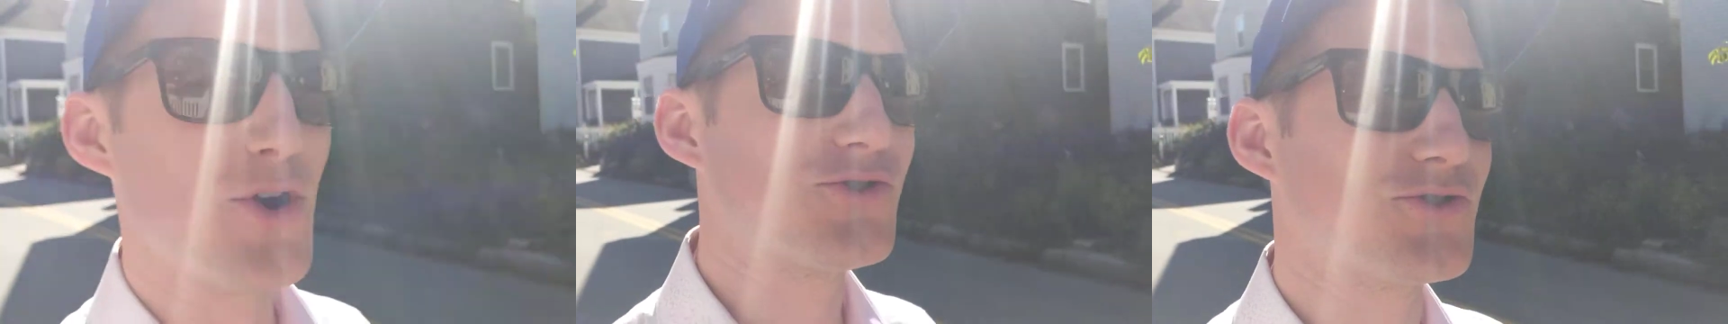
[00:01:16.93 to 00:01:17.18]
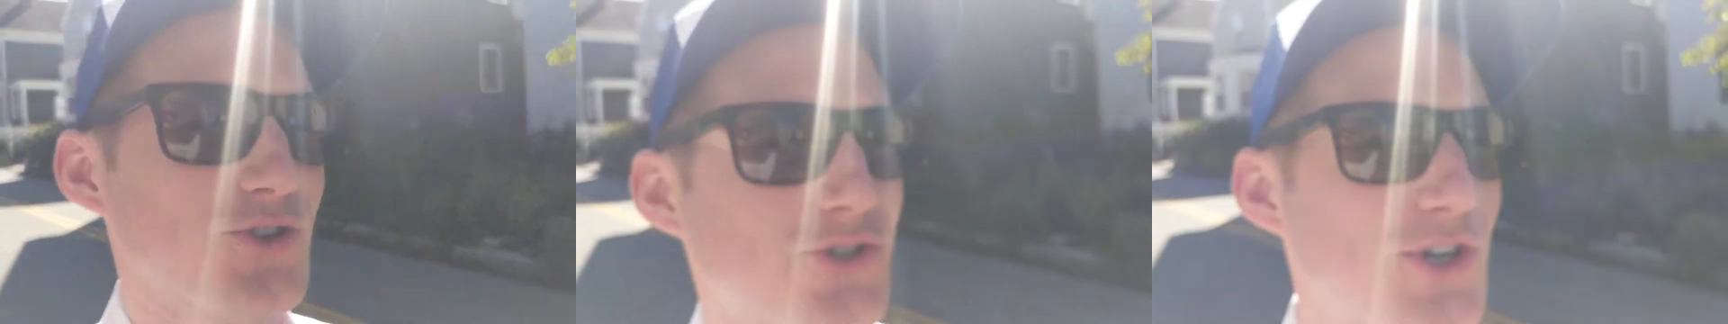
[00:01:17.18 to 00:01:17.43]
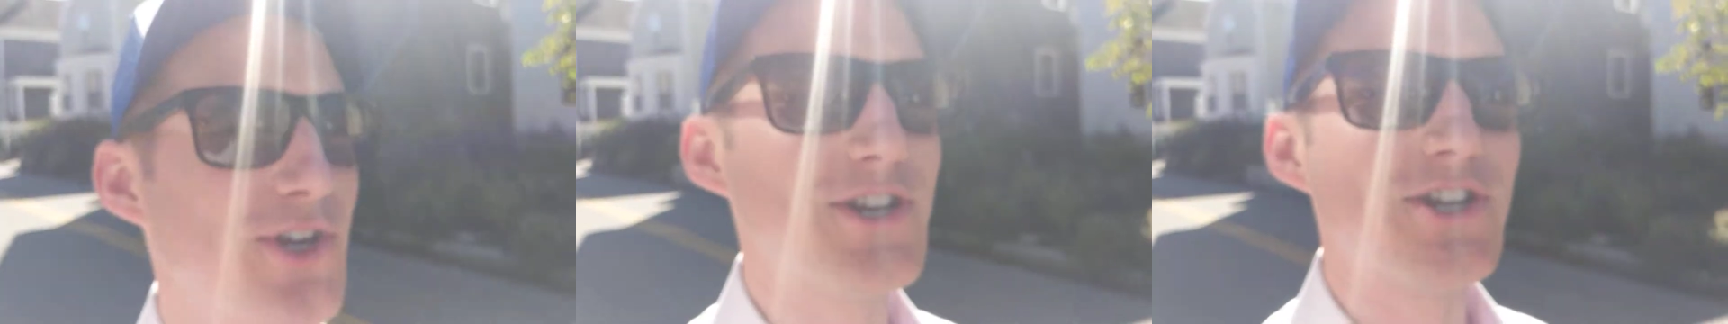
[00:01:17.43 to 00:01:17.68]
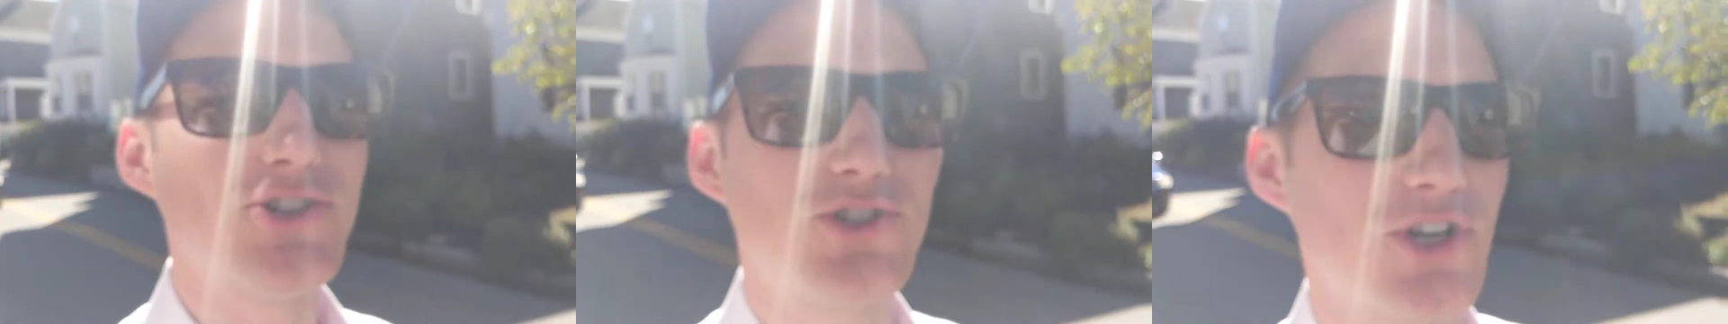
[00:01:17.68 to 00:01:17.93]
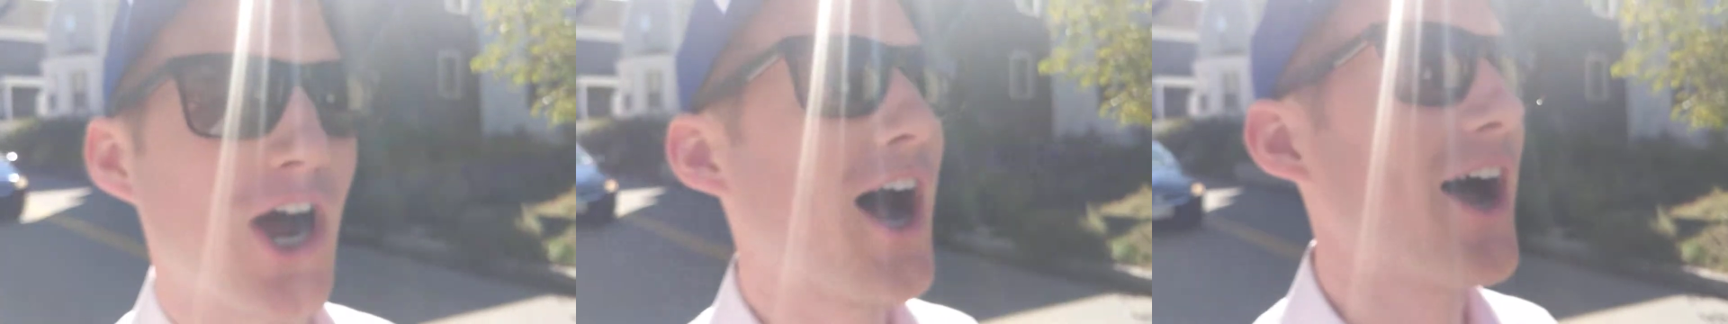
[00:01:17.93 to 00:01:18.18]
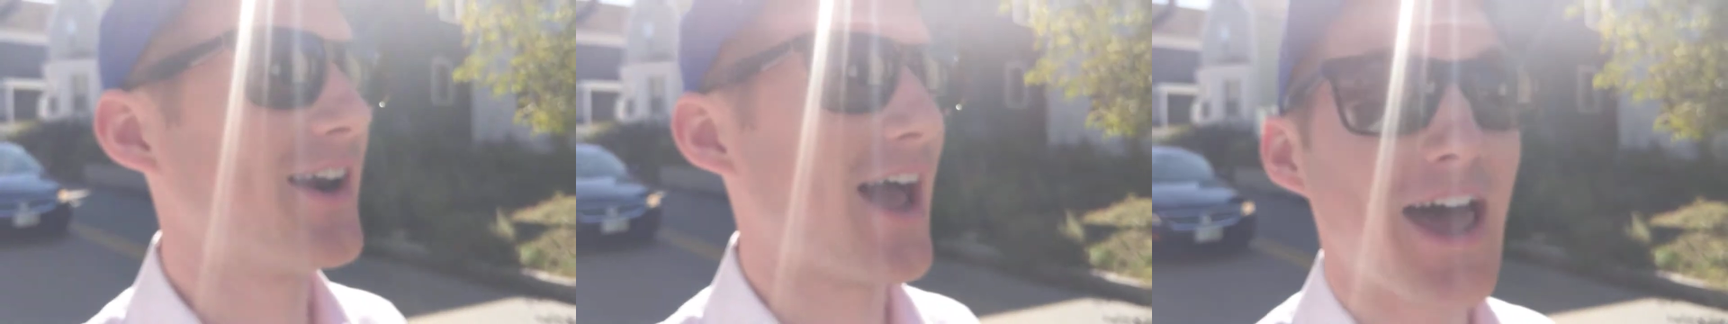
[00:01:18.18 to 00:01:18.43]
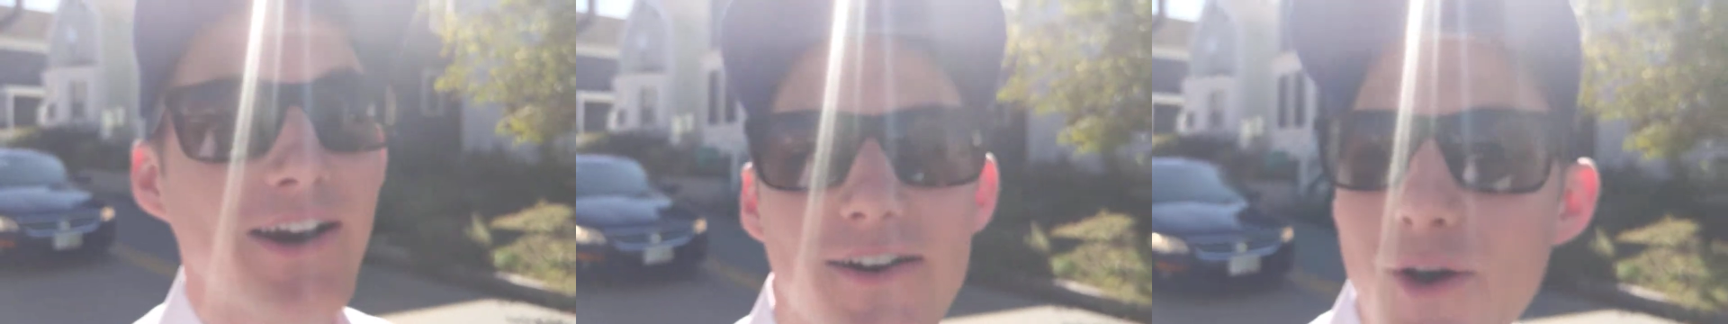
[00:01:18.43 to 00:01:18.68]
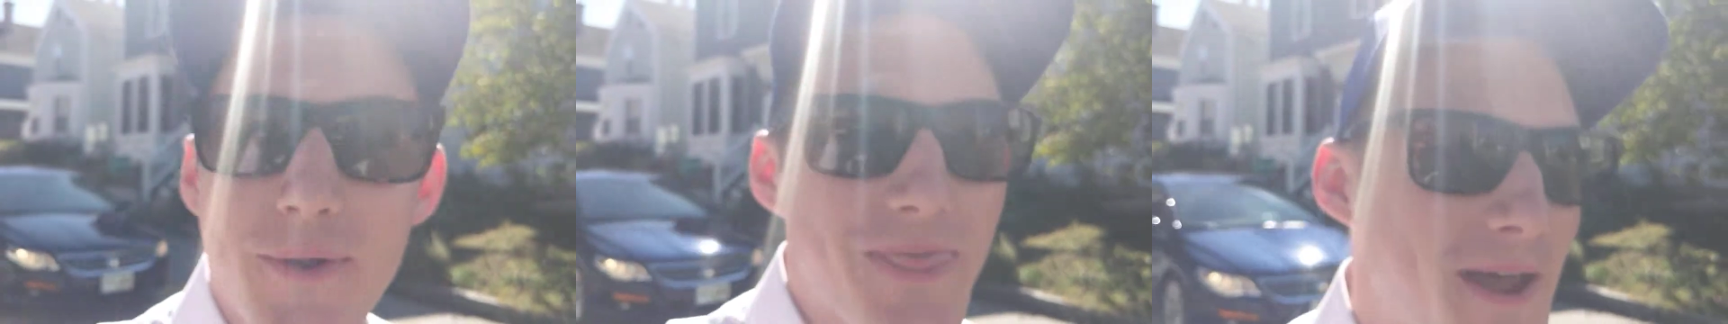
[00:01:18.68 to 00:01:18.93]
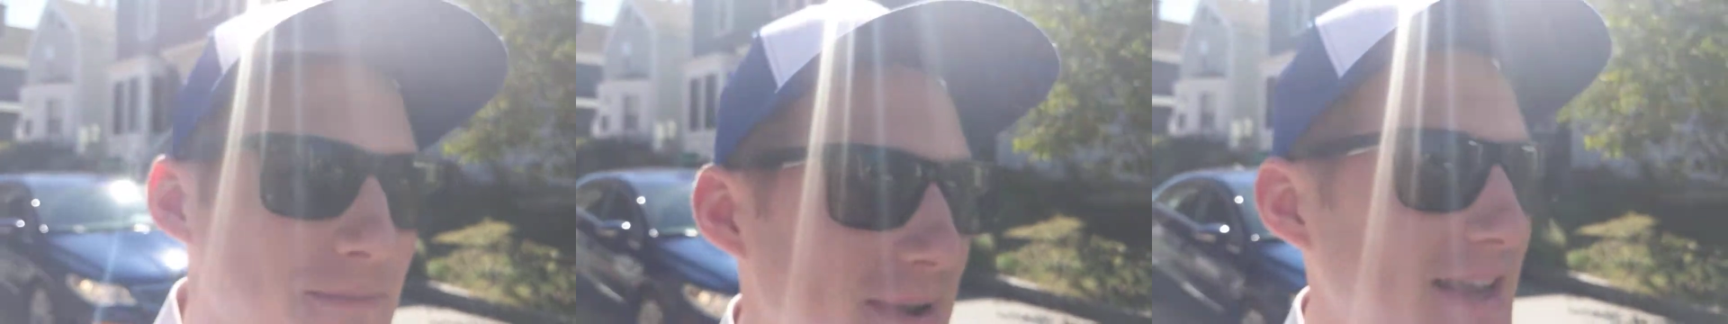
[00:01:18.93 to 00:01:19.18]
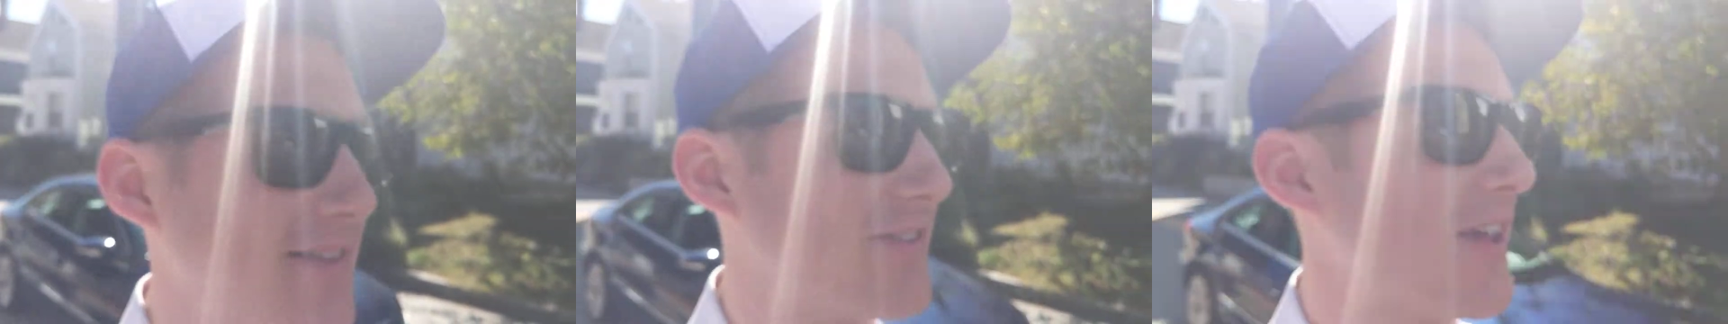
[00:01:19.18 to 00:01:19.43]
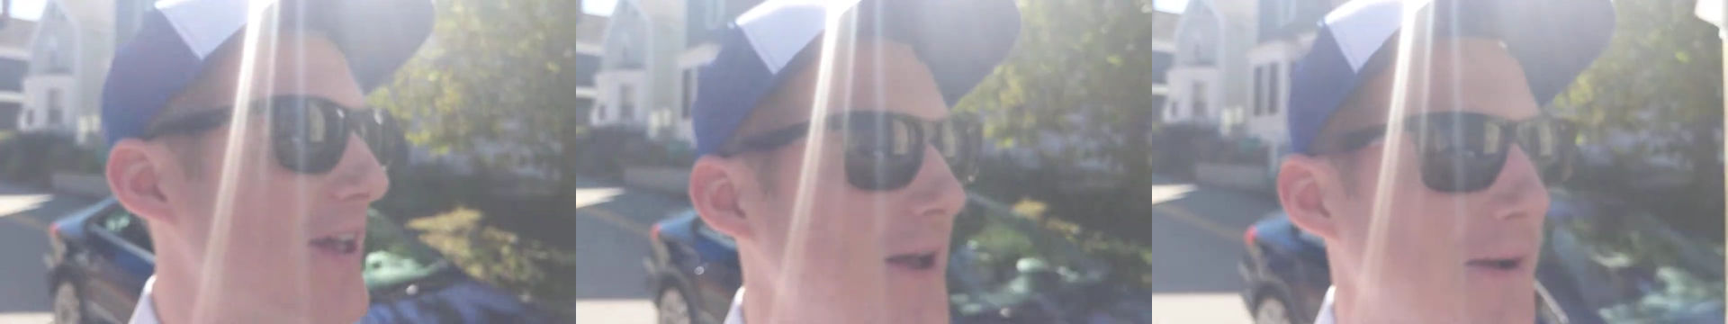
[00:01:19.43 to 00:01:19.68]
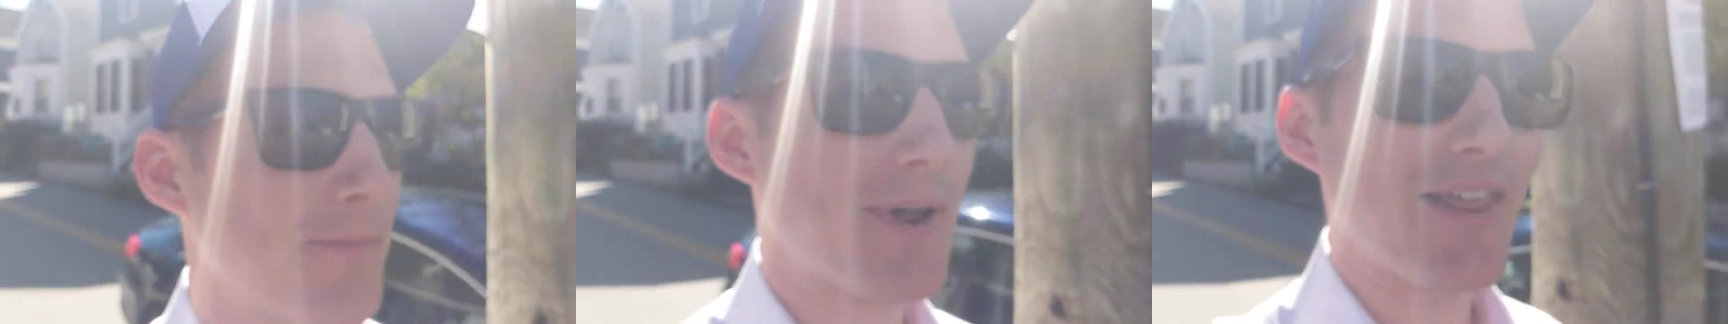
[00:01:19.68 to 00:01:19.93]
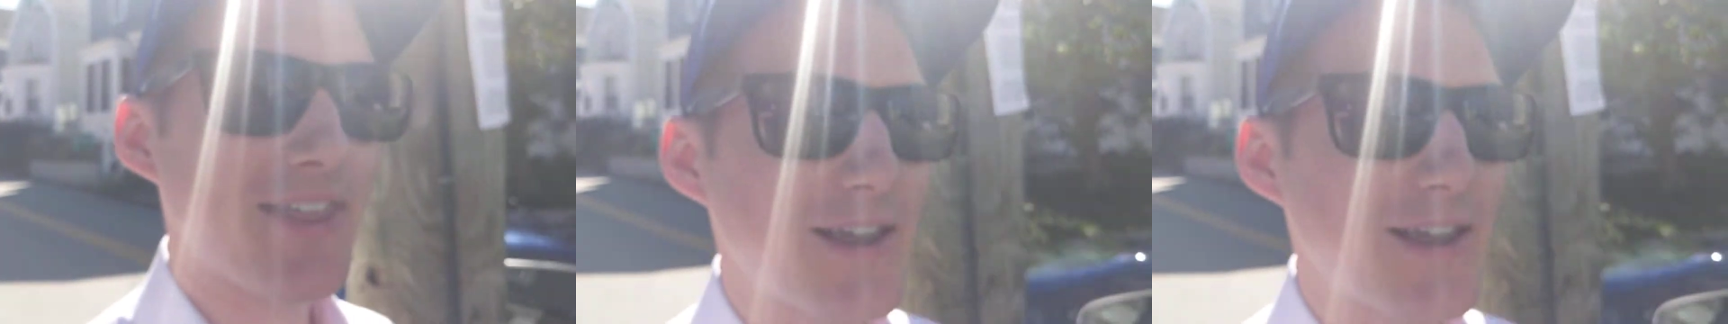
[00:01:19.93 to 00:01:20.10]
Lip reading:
No face is visible, so there are no lips to read.